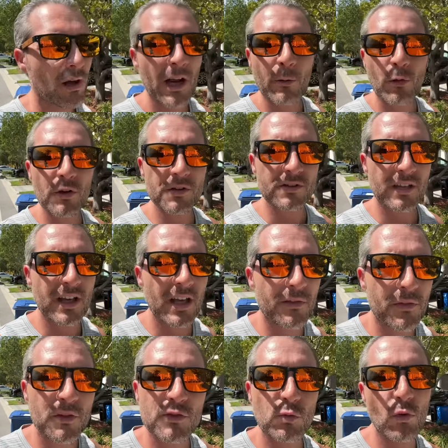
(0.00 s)
I will say, if
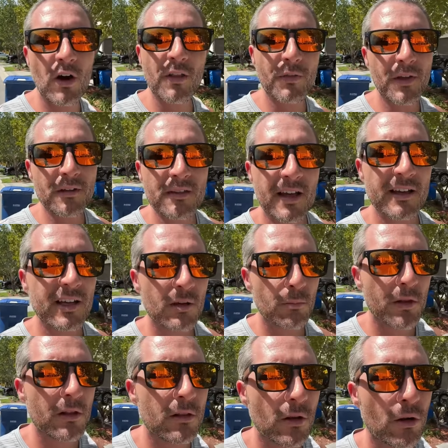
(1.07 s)
there's one thing that can
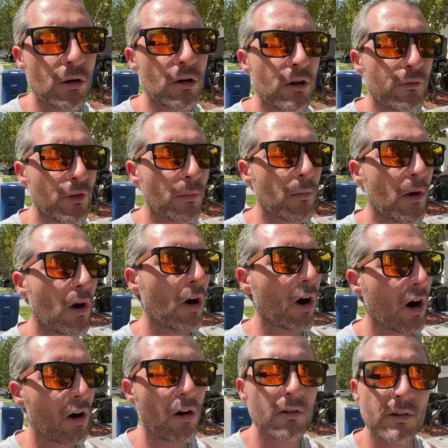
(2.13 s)
be learned from
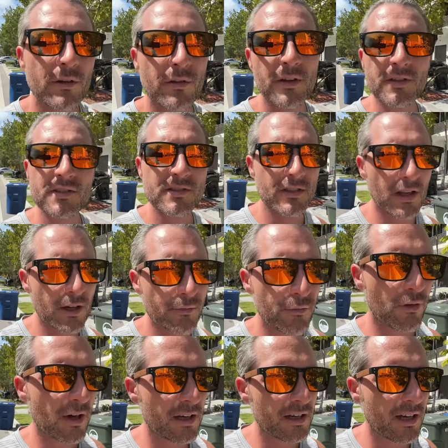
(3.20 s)
all of this stuff
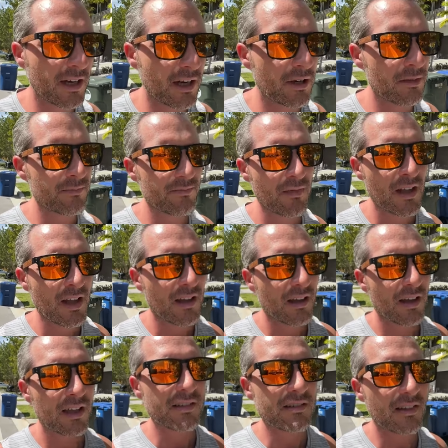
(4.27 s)
right now,
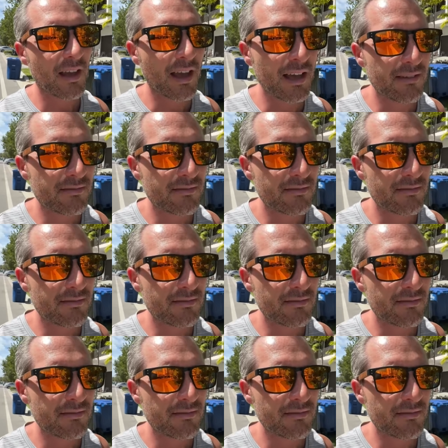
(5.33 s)
is that